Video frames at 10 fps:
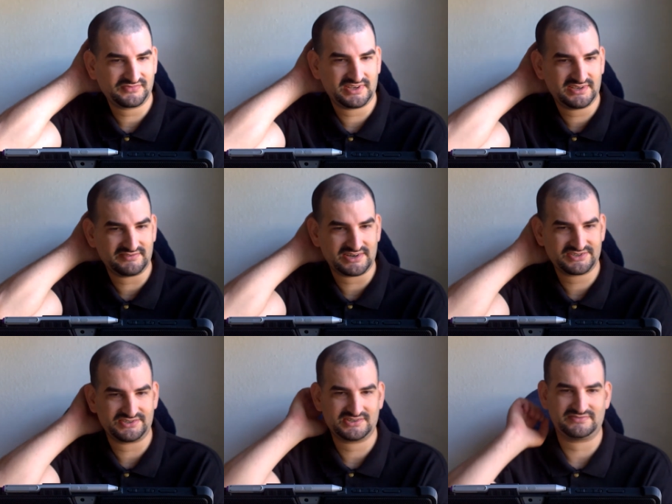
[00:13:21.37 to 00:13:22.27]
and
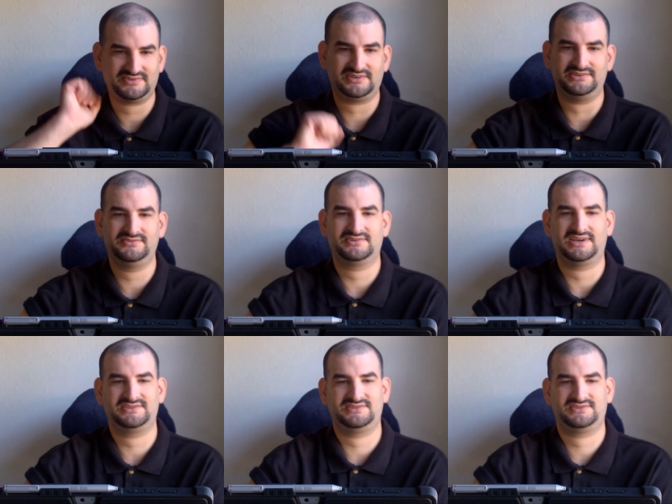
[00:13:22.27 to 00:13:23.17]
Russia to confront a new
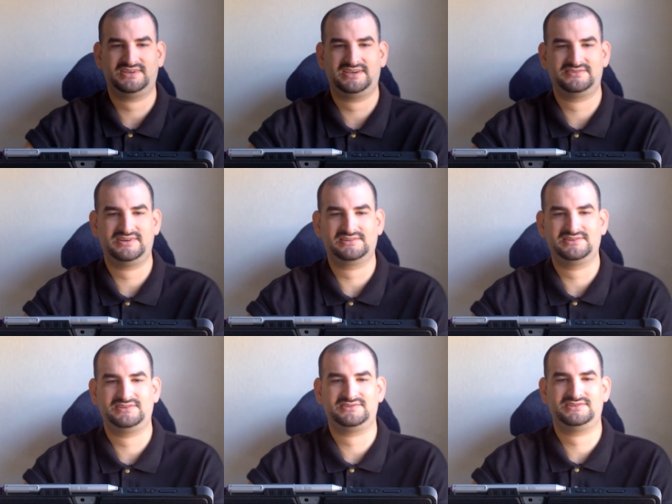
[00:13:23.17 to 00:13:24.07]
crisis tied directly
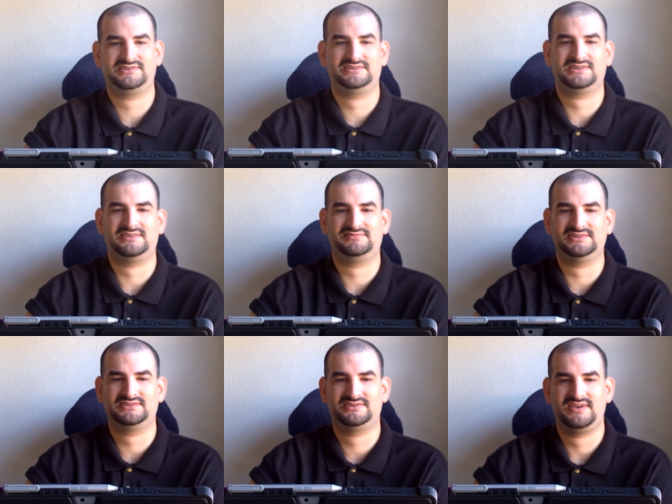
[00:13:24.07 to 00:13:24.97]
to the Syrian
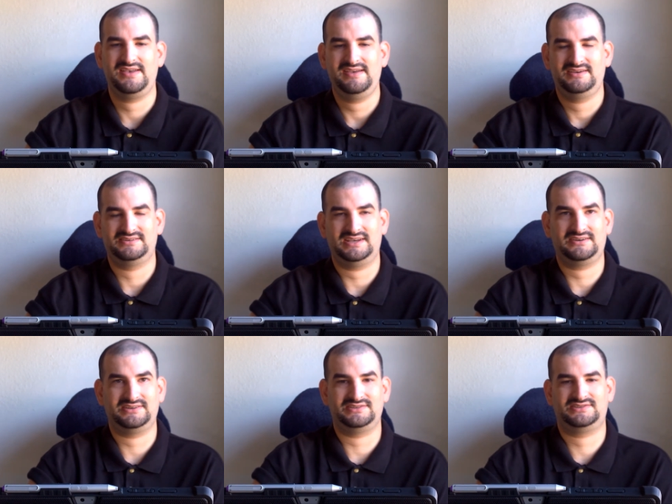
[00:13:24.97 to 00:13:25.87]
conflict, now
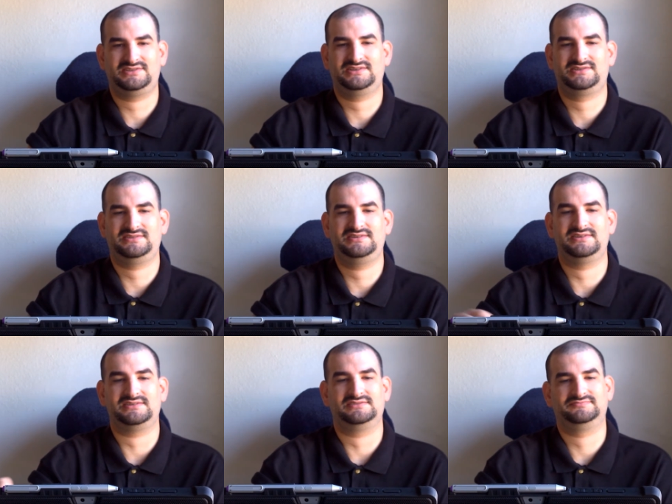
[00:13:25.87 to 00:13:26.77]
in its sixth
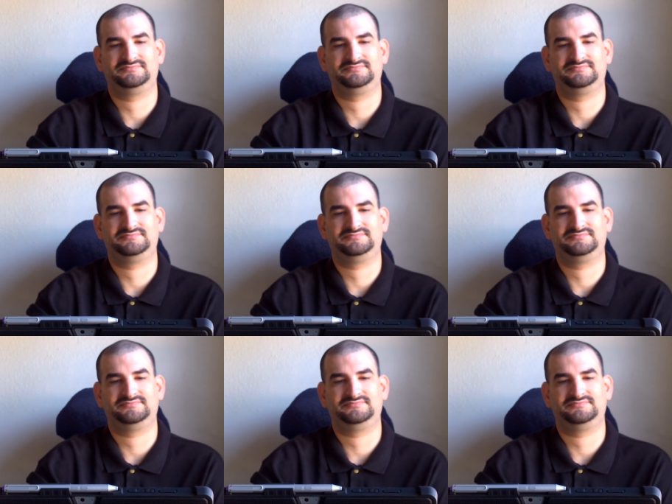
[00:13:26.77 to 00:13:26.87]
year.